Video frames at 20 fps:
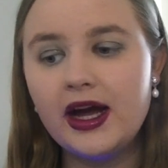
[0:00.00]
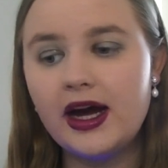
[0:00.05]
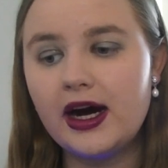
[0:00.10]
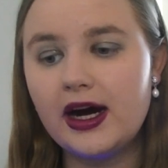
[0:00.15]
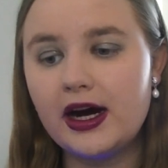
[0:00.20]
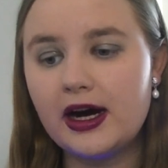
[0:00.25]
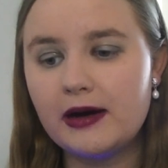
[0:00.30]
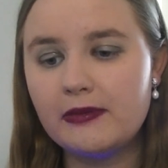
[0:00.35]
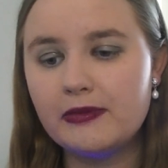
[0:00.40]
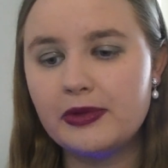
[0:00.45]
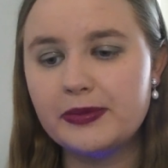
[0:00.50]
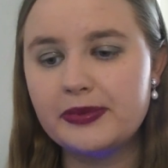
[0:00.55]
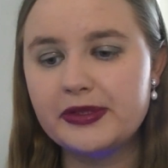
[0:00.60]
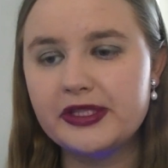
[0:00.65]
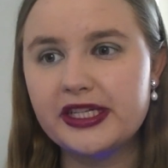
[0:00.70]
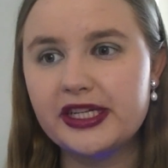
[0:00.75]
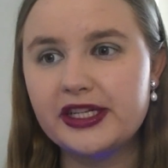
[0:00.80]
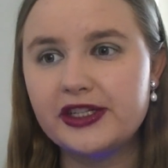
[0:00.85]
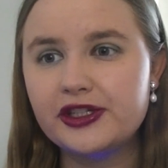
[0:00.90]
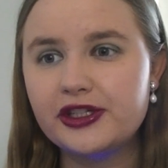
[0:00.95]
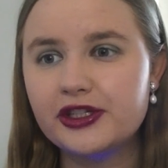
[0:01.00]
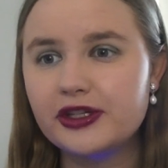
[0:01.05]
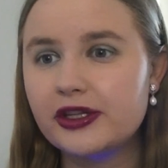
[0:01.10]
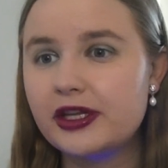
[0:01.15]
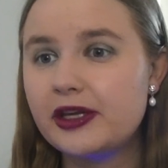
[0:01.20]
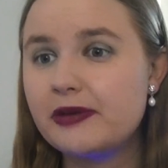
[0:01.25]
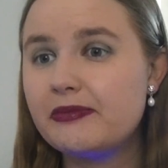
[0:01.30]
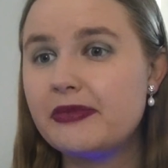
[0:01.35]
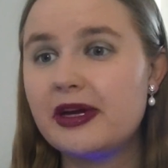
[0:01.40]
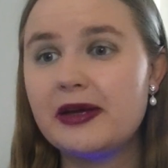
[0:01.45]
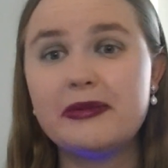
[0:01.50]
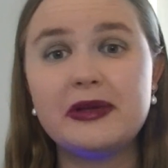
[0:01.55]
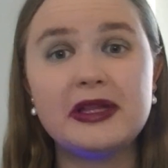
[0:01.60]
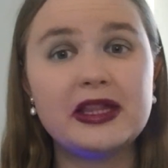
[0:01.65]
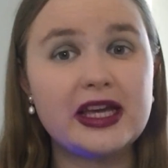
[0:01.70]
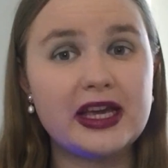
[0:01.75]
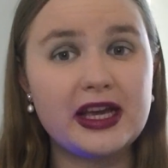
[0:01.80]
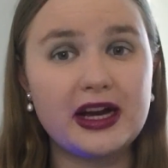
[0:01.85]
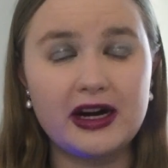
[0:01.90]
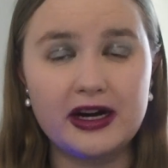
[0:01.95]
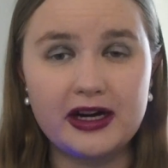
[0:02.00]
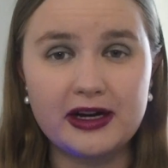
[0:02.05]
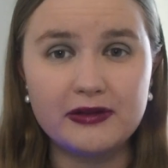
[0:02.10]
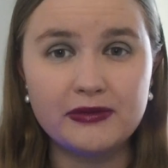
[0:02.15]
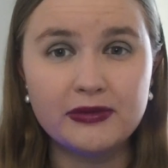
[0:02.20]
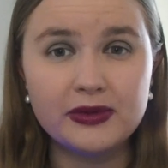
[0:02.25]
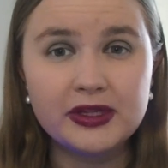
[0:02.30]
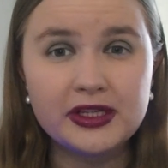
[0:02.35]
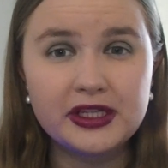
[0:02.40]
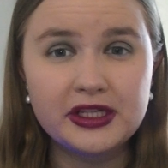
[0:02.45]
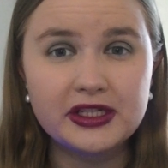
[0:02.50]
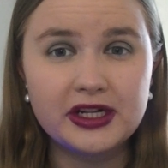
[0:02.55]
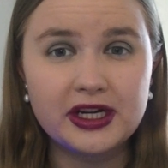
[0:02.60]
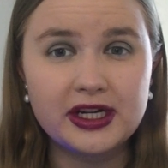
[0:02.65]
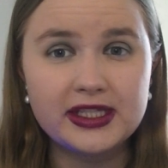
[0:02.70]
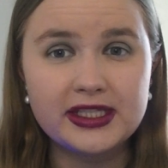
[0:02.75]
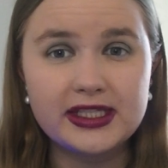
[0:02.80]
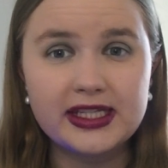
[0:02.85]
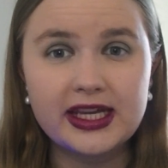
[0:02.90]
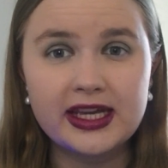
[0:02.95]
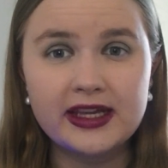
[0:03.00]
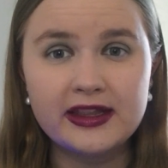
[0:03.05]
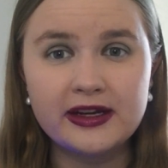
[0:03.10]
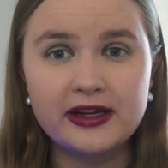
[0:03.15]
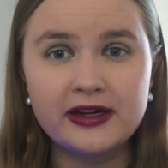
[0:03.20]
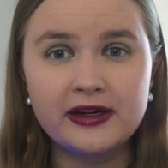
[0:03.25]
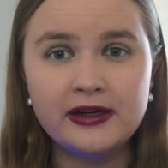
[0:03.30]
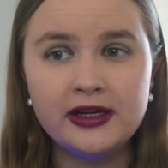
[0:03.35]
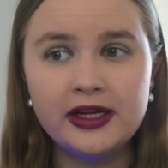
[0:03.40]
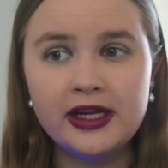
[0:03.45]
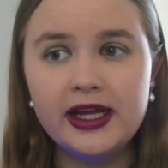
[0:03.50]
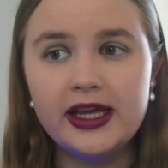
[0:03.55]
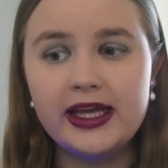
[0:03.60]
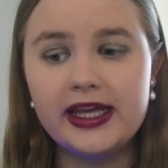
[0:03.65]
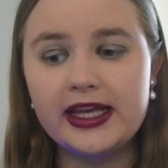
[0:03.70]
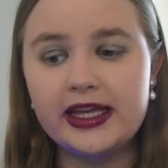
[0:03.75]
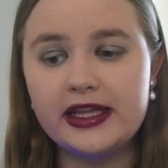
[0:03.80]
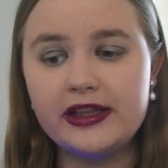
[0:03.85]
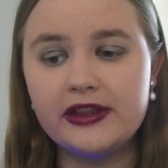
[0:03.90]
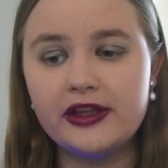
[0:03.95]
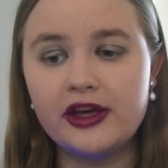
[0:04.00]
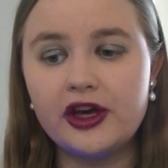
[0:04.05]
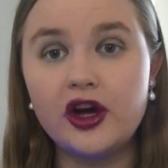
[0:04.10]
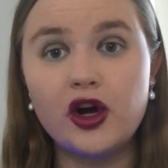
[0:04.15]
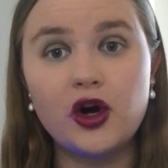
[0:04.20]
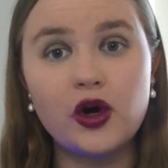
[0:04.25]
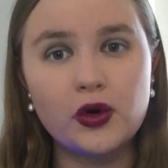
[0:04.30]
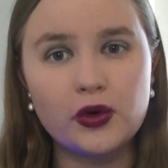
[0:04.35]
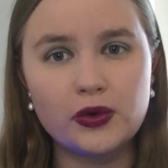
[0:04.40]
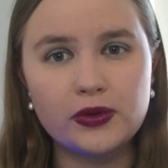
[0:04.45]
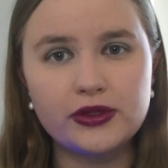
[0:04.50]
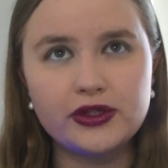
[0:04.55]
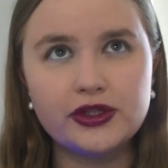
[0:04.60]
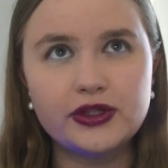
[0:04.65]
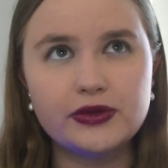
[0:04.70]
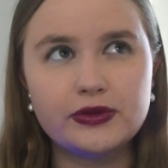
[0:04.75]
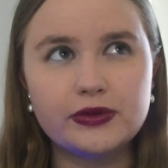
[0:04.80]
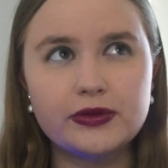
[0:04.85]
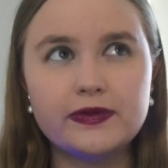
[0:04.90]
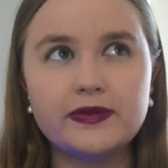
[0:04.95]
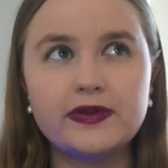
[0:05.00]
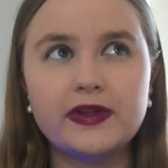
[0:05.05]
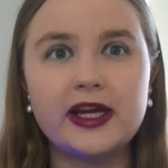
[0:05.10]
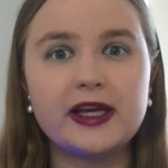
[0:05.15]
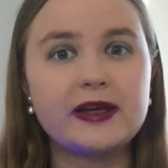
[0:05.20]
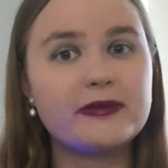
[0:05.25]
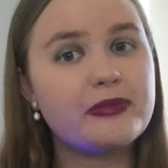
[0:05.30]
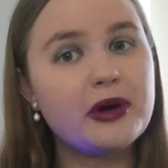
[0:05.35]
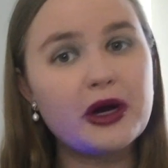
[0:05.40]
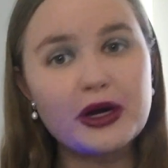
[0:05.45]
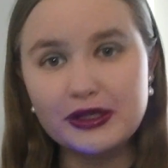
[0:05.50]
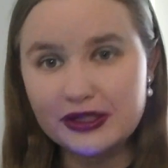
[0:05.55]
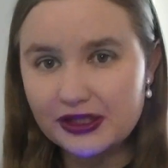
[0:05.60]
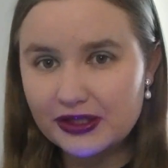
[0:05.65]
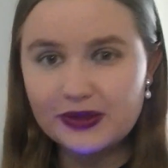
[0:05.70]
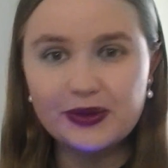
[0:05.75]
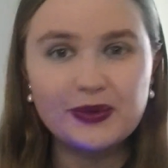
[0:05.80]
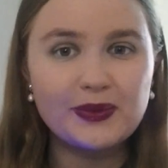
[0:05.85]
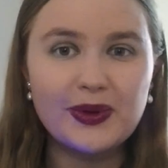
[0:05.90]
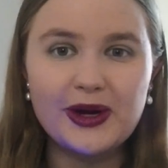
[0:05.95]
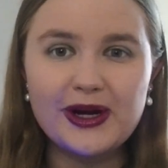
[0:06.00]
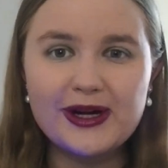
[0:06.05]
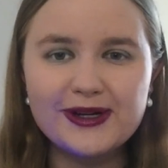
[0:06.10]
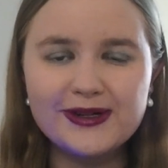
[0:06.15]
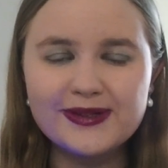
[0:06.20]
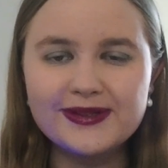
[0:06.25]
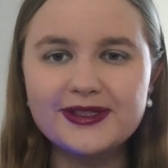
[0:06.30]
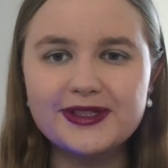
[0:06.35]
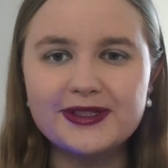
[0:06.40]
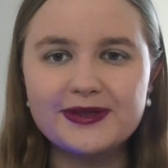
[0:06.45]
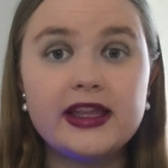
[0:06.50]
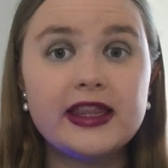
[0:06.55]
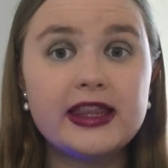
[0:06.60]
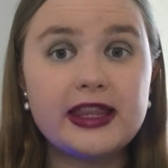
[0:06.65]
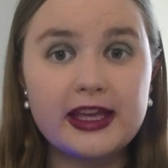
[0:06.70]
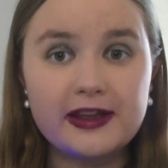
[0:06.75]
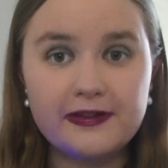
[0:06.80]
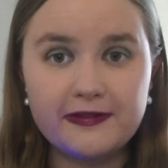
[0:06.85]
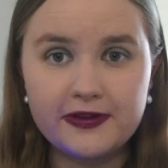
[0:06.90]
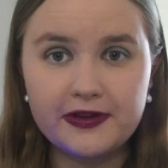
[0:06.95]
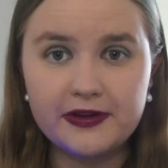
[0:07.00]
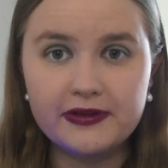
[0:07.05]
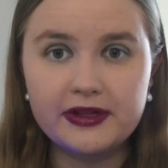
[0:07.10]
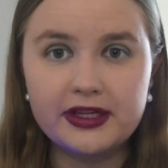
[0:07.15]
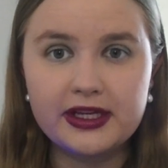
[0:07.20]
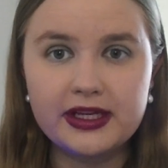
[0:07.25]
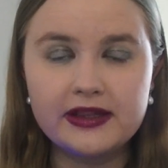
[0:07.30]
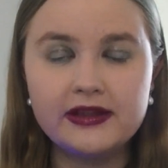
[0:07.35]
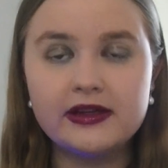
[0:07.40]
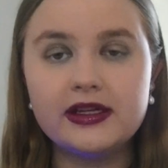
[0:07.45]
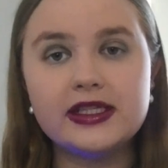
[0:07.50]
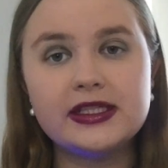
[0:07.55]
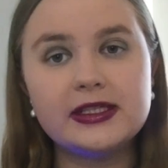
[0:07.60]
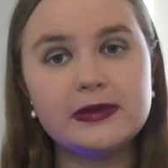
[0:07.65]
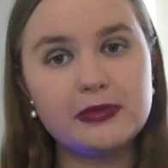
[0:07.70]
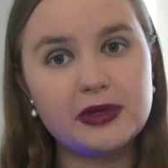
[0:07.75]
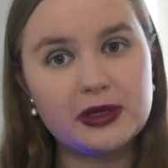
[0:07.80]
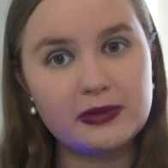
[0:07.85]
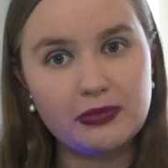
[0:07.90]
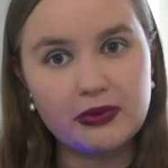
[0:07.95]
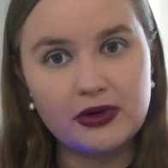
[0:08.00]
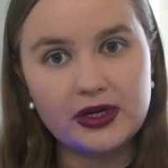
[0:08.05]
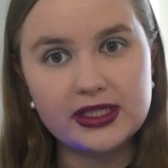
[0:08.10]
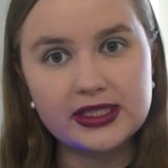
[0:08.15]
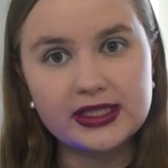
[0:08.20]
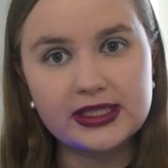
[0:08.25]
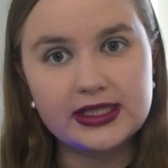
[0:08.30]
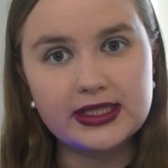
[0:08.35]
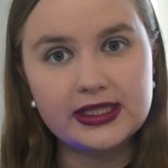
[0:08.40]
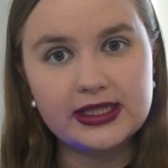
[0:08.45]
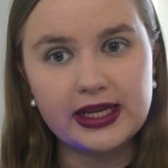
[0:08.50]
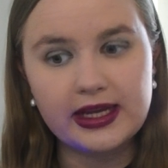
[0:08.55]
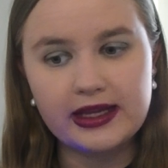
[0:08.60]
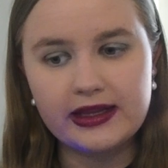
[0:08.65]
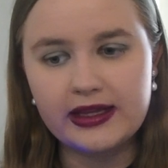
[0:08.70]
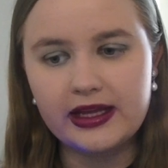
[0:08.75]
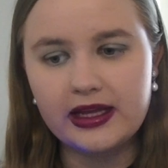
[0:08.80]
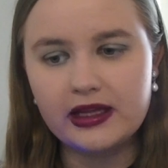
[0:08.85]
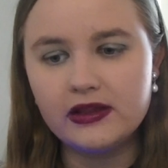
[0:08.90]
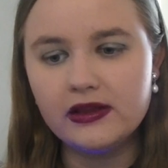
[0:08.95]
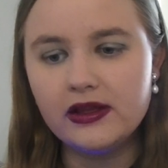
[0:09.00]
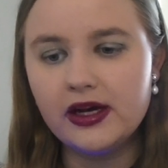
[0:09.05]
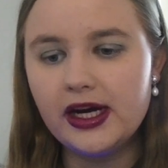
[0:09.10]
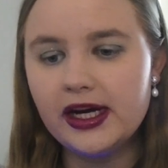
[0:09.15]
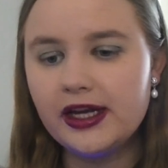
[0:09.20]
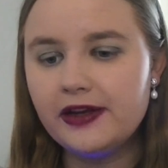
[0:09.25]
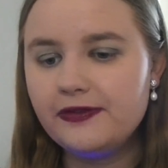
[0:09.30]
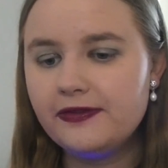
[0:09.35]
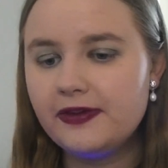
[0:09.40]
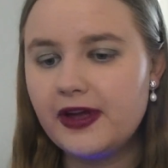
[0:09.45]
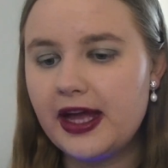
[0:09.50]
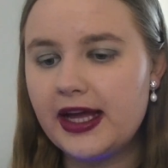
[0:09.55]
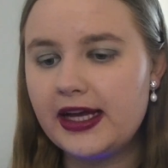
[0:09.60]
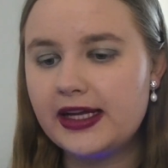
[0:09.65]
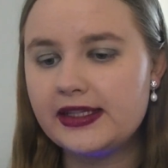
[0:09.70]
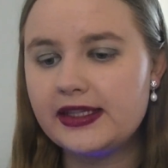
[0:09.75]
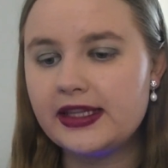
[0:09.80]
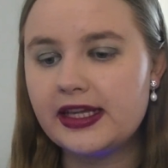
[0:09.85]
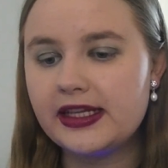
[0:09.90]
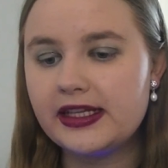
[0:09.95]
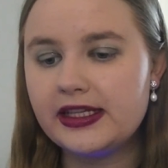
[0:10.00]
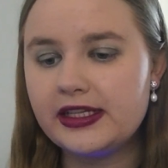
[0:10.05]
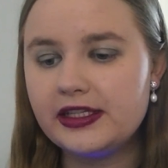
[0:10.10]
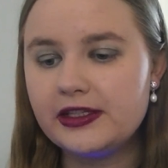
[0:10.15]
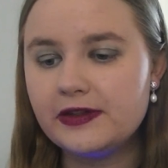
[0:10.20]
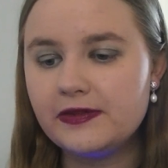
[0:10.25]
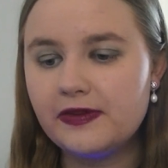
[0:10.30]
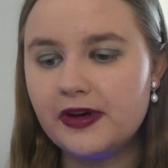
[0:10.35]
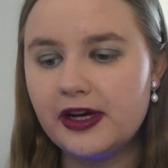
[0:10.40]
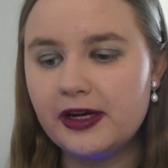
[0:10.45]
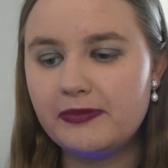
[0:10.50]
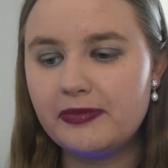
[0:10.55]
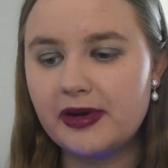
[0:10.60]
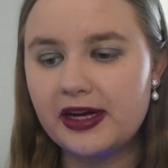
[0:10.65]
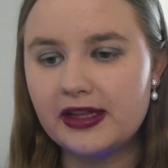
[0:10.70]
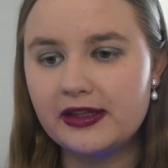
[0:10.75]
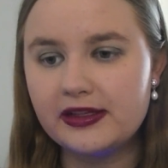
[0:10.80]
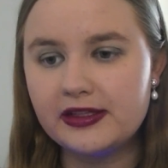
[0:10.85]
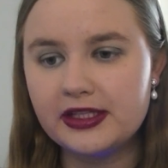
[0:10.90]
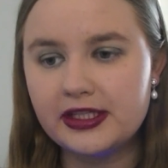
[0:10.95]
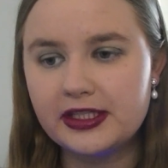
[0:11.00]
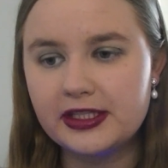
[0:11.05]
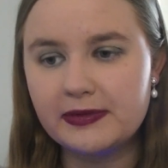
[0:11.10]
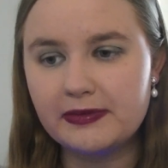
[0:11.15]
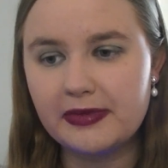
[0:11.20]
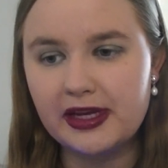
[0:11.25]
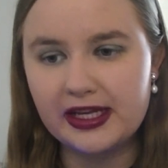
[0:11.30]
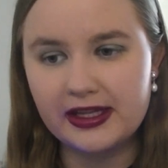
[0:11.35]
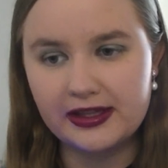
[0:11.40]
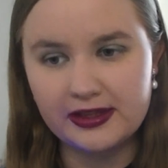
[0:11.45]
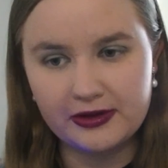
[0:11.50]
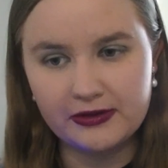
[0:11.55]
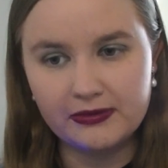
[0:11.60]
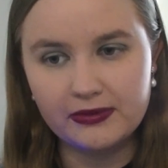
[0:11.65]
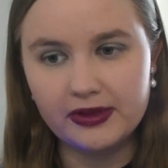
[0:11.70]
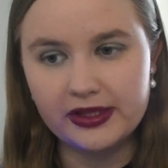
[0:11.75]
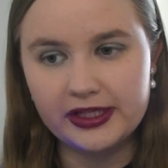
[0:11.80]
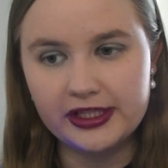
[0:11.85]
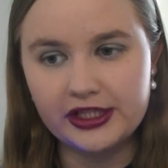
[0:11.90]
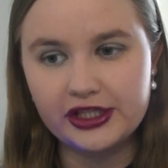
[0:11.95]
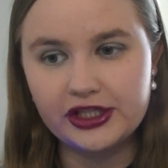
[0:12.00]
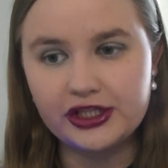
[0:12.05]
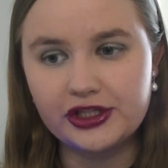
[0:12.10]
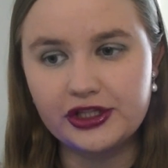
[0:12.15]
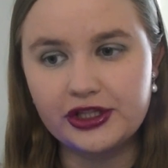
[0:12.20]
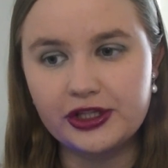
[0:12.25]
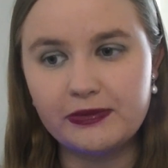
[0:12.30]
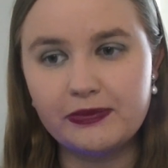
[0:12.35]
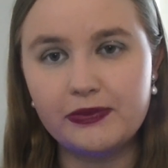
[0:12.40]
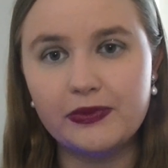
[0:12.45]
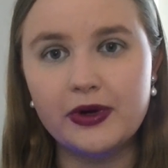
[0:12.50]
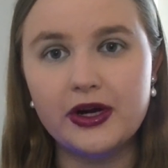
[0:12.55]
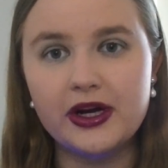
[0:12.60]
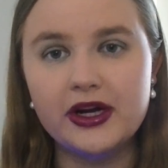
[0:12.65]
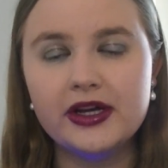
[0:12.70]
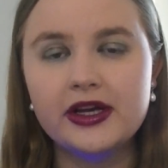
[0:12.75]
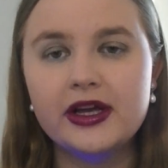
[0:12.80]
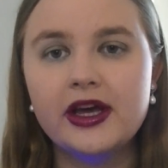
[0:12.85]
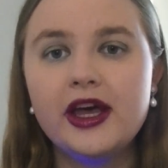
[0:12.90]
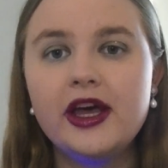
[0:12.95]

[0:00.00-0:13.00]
But potentially, maybe they are really tied together in their own sort of like personal world. They feel the other is a big presence in their life and they need to find balance to make their relationship work,